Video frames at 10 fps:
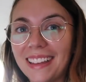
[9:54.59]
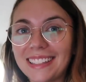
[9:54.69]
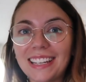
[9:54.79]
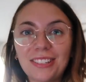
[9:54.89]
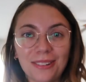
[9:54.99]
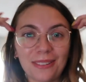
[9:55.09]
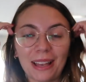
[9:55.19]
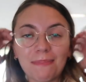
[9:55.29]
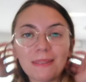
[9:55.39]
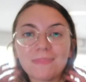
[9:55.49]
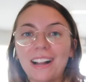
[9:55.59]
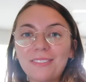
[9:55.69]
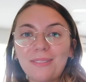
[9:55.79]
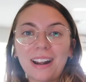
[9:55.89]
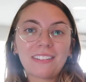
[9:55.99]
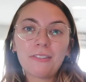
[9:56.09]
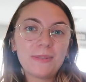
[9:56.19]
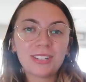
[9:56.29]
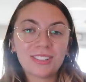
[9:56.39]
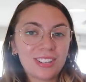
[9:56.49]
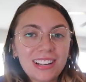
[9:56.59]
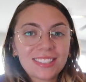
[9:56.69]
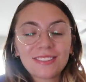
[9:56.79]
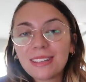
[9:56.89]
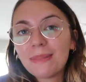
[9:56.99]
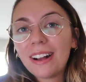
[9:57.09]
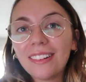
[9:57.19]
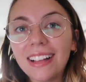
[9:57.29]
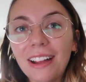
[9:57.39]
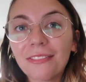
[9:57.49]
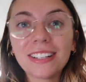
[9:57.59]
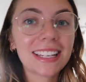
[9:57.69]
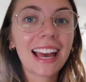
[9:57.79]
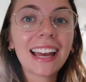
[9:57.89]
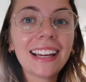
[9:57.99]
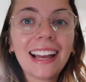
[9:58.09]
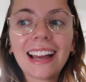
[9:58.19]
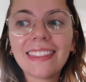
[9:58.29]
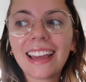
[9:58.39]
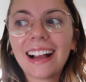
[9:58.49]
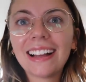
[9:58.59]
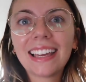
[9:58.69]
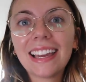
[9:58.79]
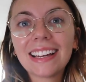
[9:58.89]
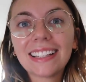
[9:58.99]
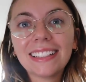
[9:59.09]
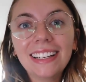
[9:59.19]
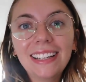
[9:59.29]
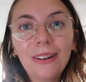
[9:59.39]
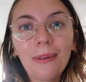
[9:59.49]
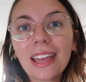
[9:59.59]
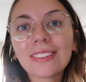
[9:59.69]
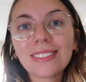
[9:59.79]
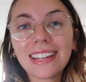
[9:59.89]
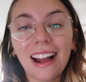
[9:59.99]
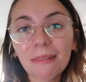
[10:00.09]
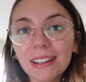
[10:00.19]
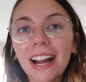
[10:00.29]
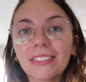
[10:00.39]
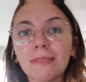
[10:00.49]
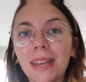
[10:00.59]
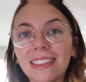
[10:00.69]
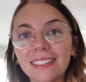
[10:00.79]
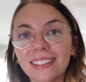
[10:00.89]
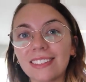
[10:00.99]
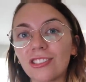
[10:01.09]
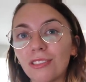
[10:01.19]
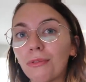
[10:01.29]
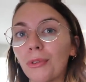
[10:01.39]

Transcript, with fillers: is an issue. like, I don't know, not everybody checks their email every day and like I can't wait. So then I'm gonna have to make that decision